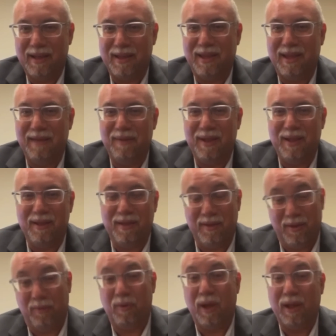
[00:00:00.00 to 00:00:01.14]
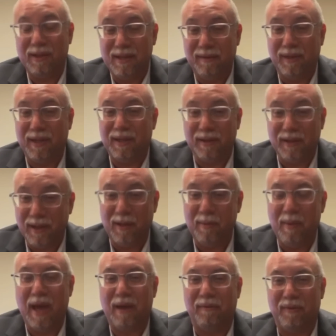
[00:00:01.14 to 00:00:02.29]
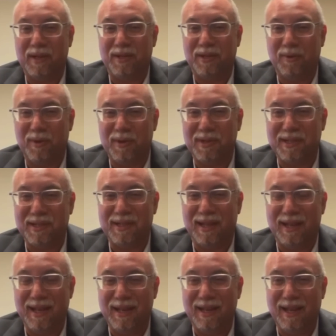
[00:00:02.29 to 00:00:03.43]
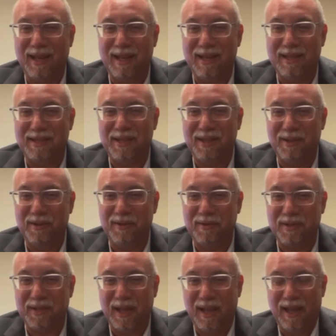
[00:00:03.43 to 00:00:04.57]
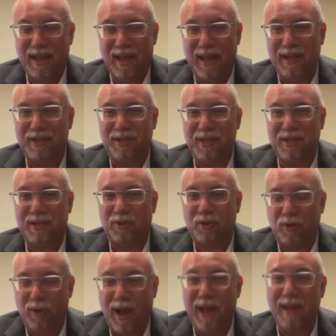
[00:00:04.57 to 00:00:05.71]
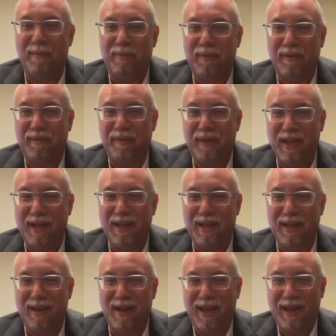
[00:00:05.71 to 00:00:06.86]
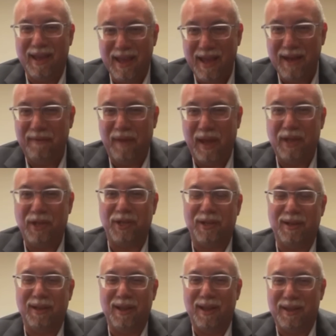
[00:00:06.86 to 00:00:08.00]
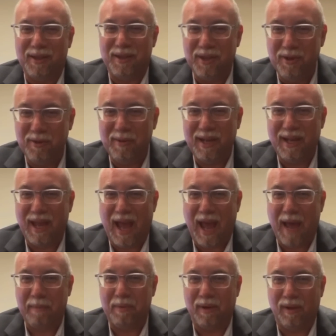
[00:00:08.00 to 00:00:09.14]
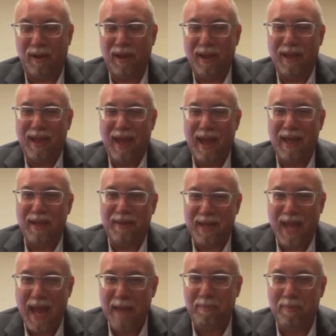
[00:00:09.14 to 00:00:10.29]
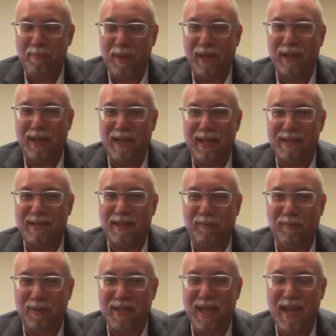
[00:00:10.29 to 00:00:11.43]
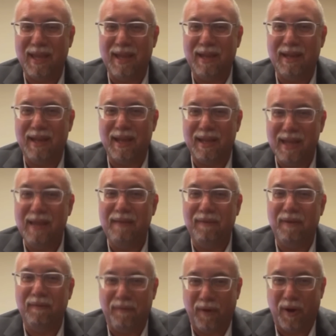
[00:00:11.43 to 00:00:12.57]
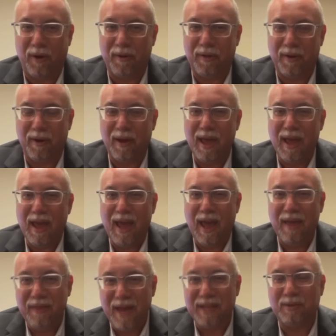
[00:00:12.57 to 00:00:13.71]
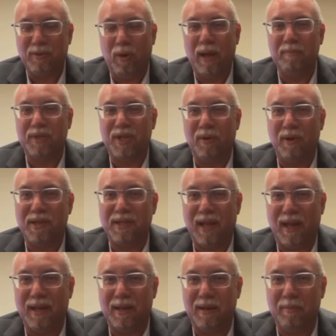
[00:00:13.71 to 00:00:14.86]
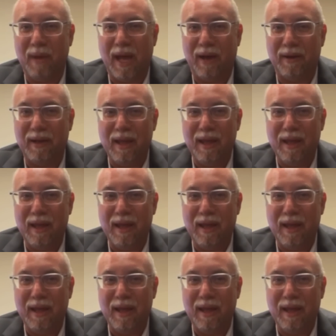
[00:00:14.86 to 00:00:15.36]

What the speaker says: given the relatively little amount of resources that India has used. It's just a triumph of Indian innovation, human capital, and the capabilities that will take India even farther. And that's what I'm so excited about.